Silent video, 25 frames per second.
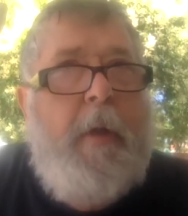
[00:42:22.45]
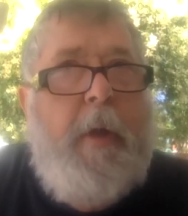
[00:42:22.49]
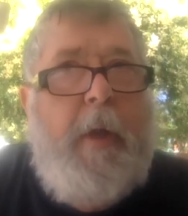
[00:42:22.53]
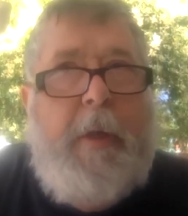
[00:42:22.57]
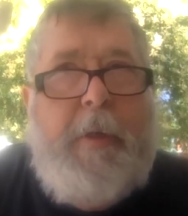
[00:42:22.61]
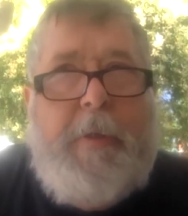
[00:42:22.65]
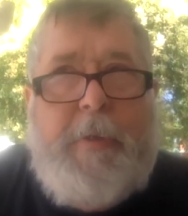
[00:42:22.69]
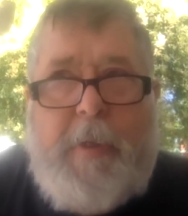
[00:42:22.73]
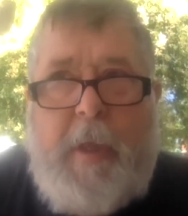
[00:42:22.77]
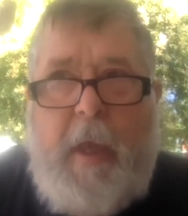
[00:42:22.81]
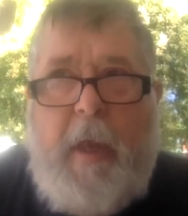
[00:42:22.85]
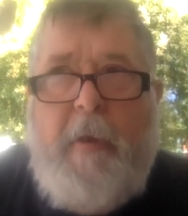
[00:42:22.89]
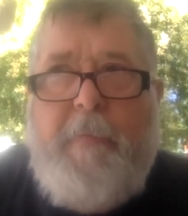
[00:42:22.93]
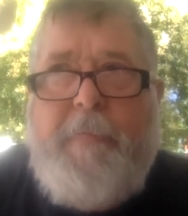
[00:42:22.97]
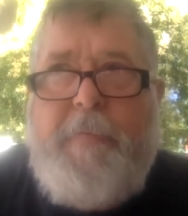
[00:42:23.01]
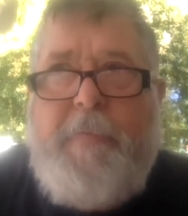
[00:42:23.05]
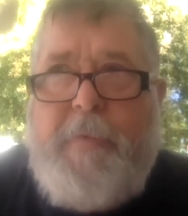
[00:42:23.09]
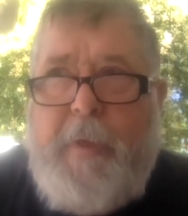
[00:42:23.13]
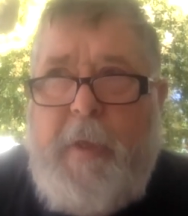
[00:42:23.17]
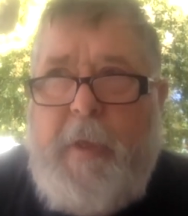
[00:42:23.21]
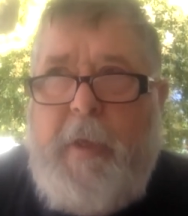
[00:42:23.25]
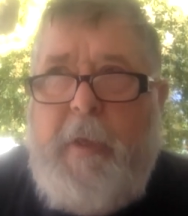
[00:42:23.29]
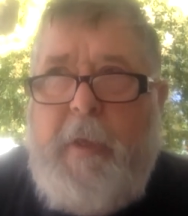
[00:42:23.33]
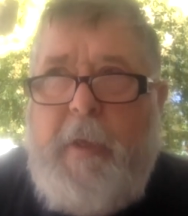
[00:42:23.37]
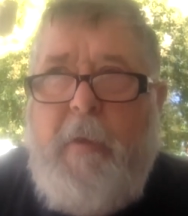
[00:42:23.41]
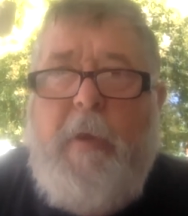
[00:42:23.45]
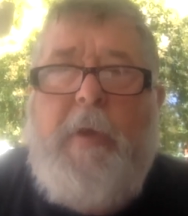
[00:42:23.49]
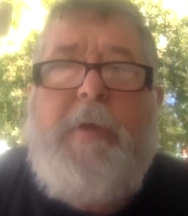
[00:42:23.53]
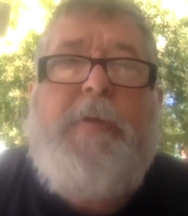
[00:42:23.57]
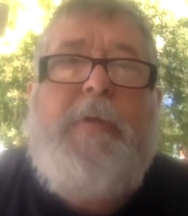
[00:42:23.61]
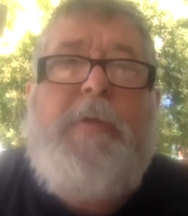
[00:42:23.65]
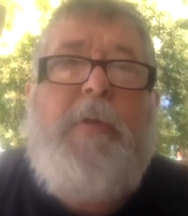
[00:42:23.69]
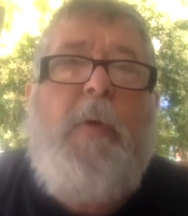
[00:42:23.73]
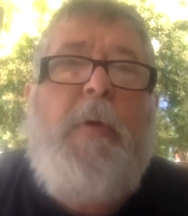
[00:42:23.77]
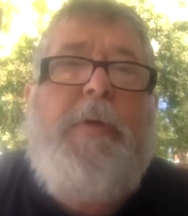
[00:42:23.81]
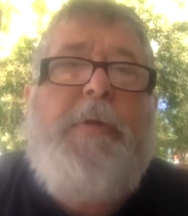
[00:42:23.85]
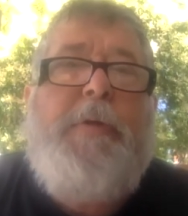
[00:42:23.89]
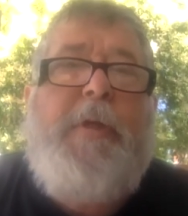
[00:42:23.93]
instead of sitting on his
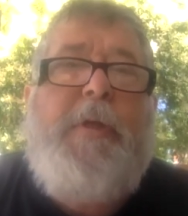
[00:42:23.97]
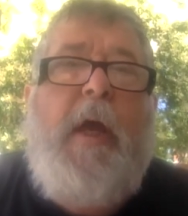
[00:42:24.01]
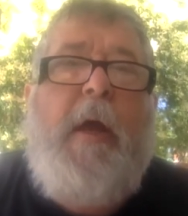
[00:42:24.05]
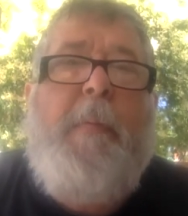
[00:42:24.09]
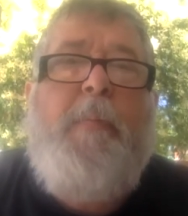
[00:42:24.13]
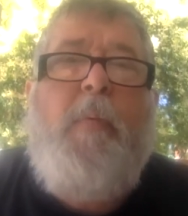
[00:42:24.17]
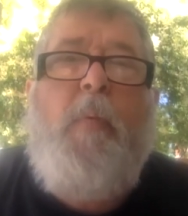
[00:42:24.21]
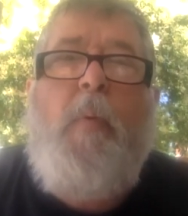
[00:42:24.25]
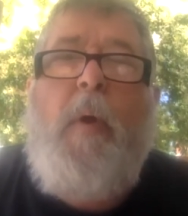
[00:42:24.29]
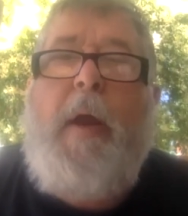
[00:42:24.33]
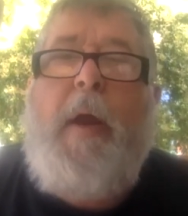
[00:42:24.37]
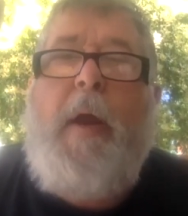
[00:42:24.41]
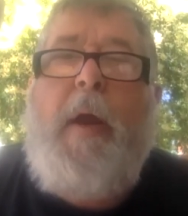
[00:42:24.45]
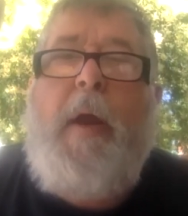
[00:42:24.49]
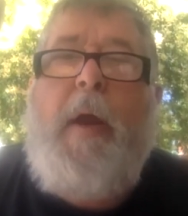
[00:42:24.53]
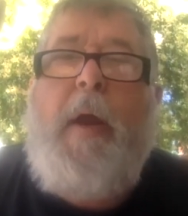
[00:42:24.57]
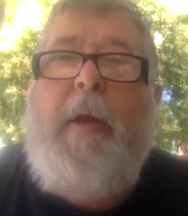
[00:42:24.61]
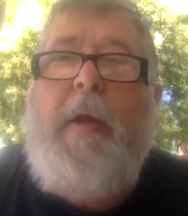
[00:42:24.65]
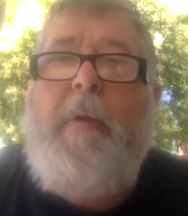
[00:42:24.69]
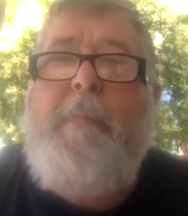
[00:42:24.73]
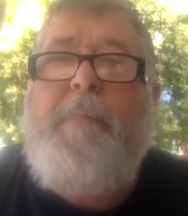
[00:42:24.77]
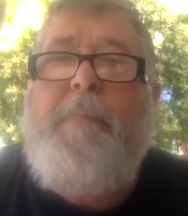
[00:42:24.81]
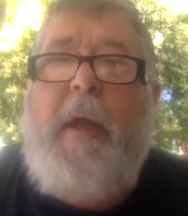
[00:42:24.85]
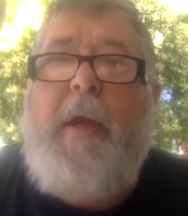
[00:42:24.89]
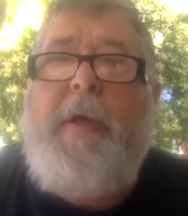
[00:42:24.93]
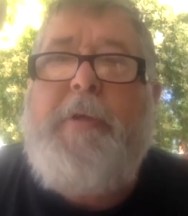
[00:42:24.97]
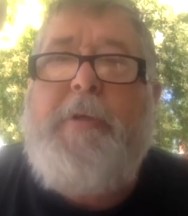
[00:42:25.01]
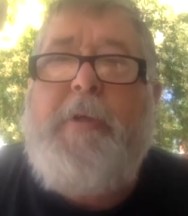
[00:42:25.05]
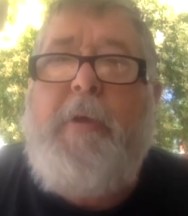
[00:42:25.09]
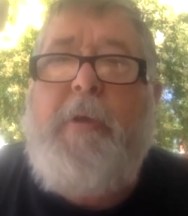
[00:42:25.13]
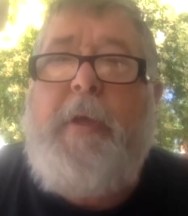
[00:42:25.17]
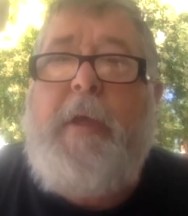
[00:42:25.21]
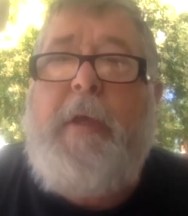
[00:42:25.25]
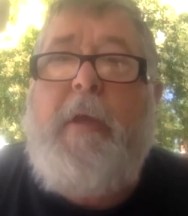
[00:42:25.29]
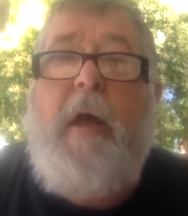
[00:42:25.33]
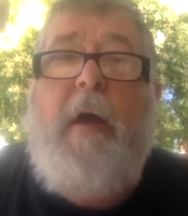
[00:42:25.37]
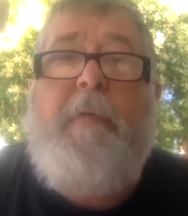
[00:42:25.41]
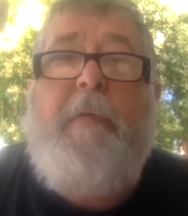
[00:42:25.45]
doorstep waiting patiently
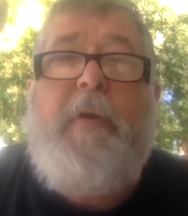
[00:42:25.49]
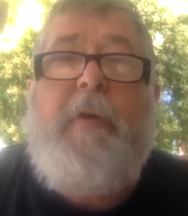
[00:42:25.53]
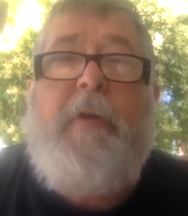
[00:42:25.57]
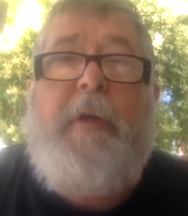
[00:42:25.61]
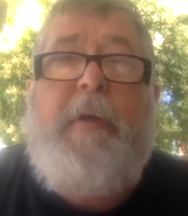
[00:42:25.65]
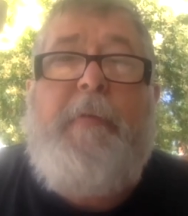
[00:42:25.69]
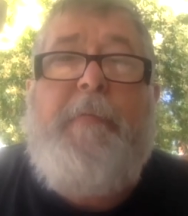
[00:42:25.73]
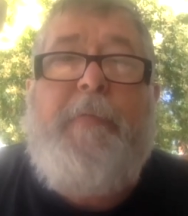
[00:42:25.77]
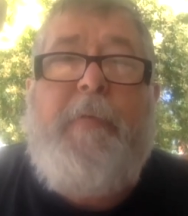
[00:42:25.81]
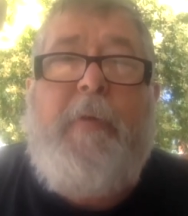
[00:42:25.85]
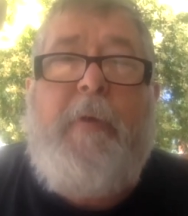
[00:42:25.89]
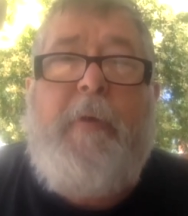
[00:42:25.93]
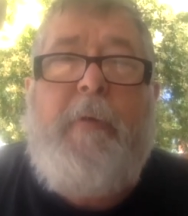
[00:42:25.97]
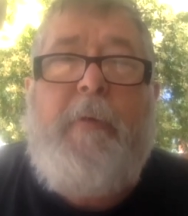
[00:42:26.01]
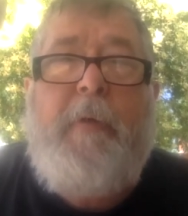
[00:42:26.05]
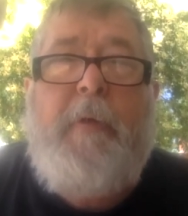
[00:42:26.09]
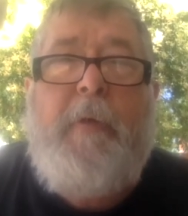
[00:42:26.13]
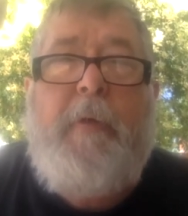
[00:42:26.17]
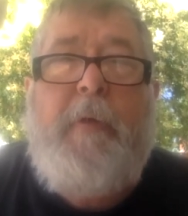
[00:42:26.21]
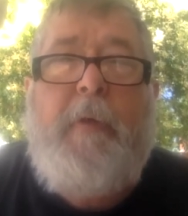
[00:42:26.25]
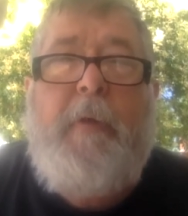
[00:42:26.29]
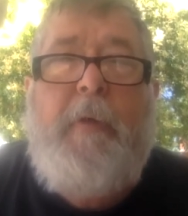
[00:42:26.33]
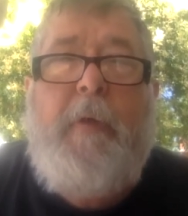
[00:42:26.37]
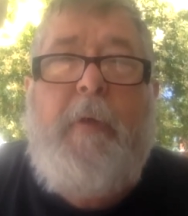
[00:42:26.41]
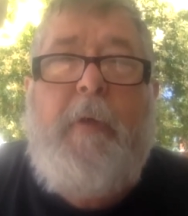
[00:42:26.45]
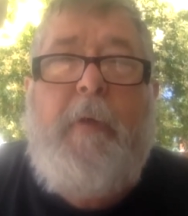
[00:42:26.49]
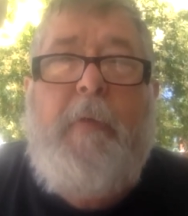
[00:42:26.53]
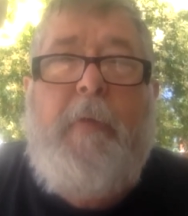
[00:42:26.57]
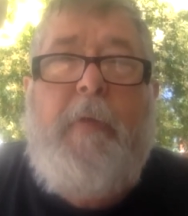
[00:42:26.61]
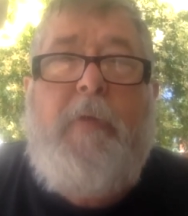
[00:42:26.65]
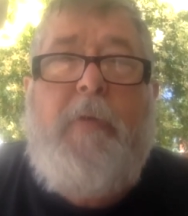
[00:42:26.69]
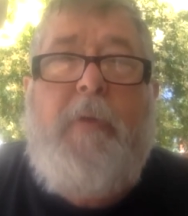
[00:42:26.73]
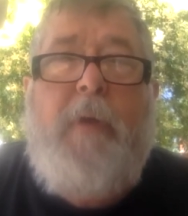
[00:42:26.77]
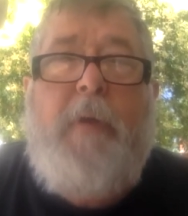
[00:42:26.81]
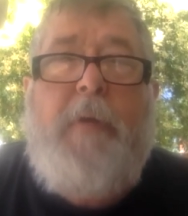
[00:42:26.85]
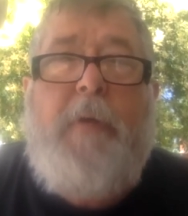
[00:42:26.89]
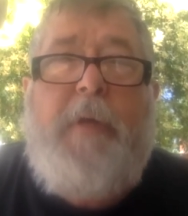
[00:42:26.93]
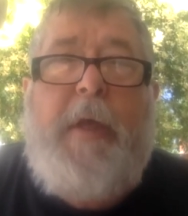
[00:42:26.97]
and lovingly for the
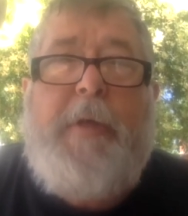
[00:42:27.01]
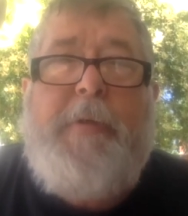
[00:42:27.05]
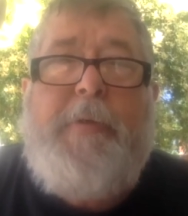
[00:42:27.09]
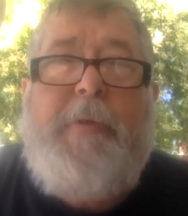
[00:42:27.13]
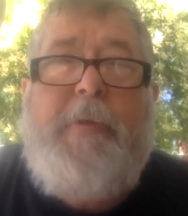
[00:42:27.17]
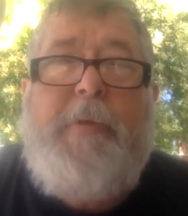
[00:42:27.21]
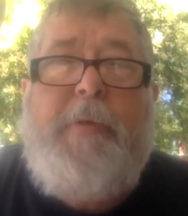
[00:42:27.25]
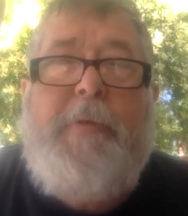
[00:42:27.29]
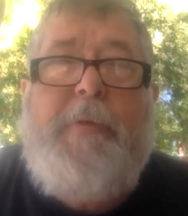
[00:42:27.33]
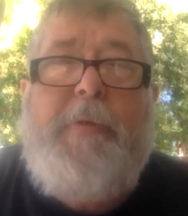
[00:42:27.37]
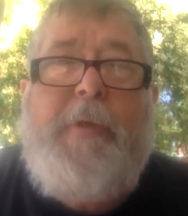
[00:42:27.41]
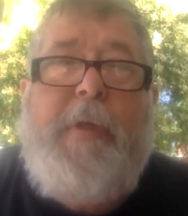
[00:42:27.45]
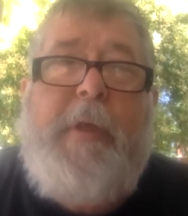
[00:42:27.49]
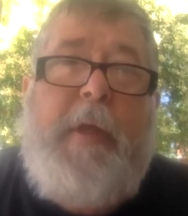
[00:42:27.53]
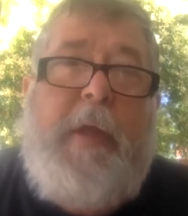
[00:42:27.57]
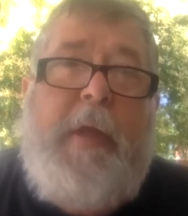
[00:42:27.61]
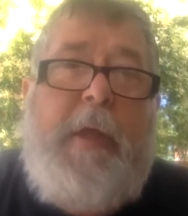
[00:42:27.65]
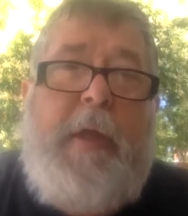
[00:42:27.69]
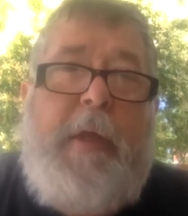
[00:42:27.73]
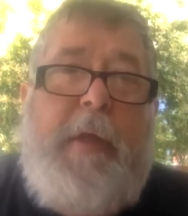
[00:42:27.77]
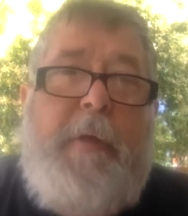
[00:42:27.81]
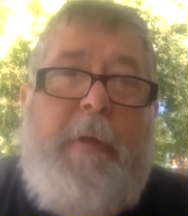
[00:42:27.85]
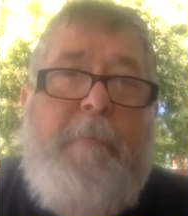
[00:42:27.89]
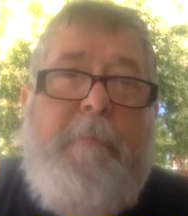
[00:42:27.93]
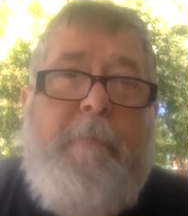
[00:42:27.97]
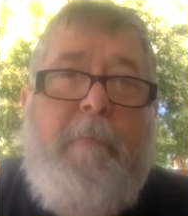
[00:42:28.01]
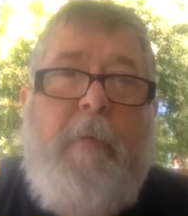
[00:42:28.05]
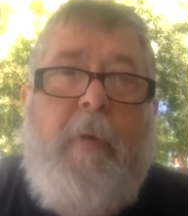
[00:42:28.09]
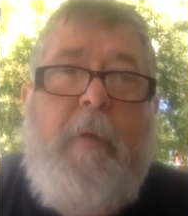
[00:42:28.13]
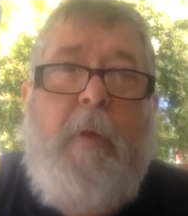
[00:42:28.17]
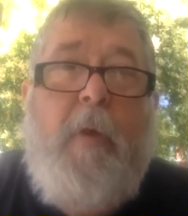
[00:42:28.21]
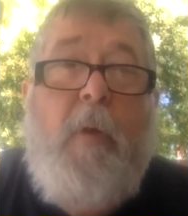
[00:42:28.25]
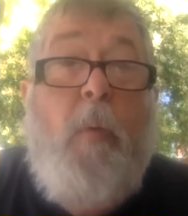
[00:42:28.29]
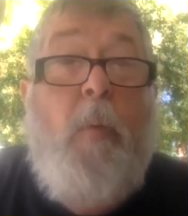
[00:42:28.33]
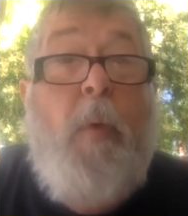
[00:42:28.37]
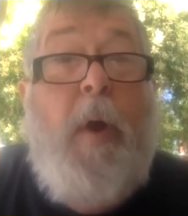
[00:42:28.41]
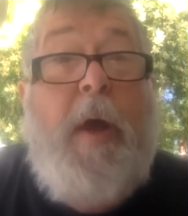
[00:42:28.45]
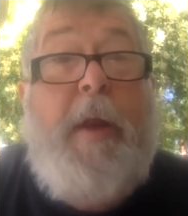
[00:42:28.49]
drug testers he
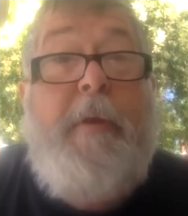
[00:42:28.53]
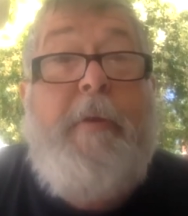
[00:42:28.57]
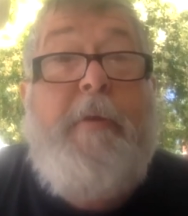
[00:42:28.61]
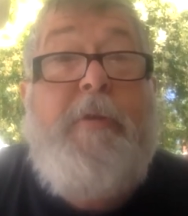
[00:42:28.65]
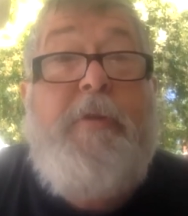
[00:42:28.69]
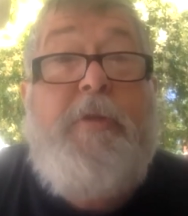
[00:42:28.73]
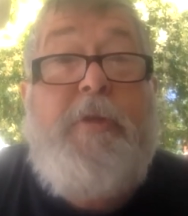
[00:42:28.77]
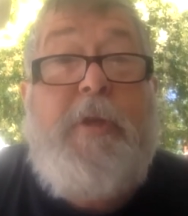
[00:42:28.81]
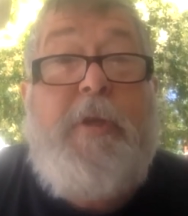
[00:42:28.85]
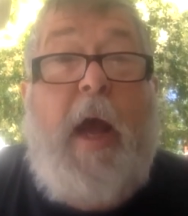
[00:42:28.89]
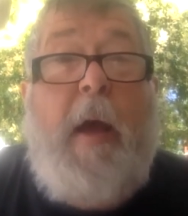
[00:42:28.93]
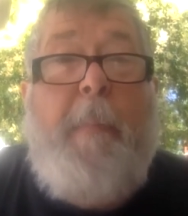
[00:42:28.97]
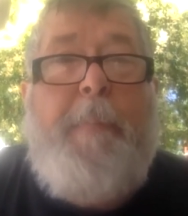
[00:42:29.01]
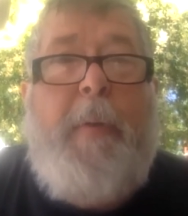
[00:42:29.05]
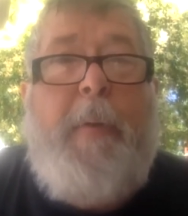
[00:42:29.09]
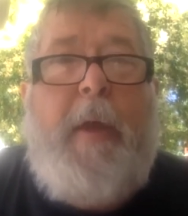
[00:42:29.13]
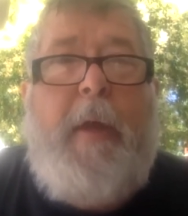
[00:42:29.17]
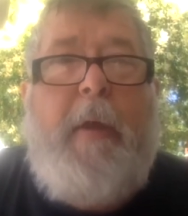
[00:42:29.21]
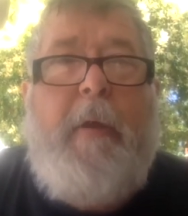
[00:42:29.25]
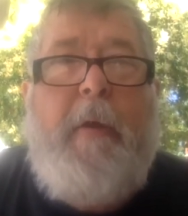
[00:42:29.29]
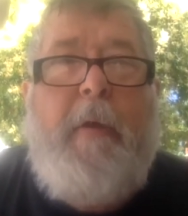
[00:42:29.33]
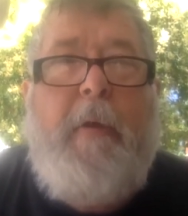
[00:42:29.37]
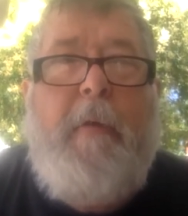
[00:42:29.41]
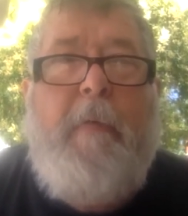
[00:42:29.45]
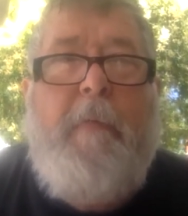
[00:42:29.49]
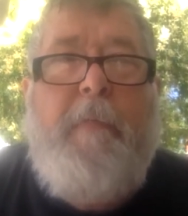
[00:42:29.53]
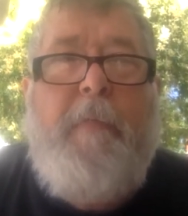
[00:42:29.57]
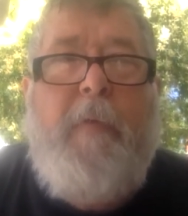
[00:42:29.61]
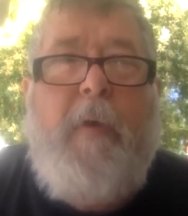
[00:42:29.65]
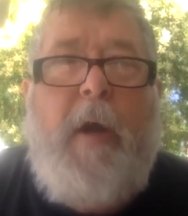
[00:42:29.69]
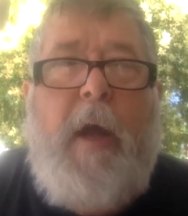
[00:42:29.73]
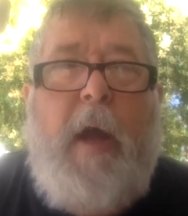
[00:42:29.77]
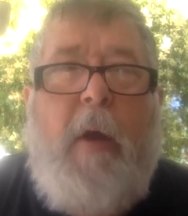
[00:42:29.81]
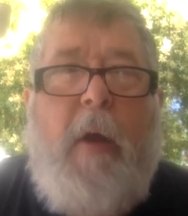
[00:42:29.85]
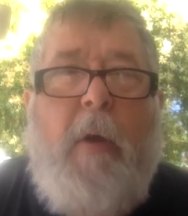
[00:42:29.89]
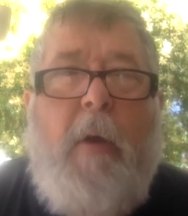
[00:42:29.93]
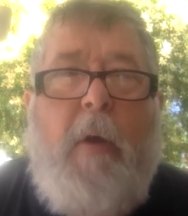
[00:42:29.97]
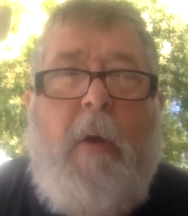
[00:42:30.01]
went shopping for an
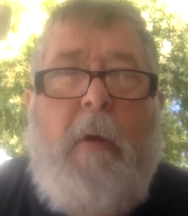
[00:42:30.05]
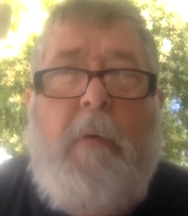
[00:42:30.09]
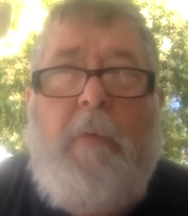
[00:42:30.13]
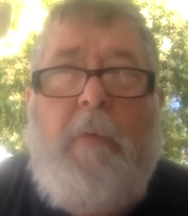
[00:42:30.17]
hour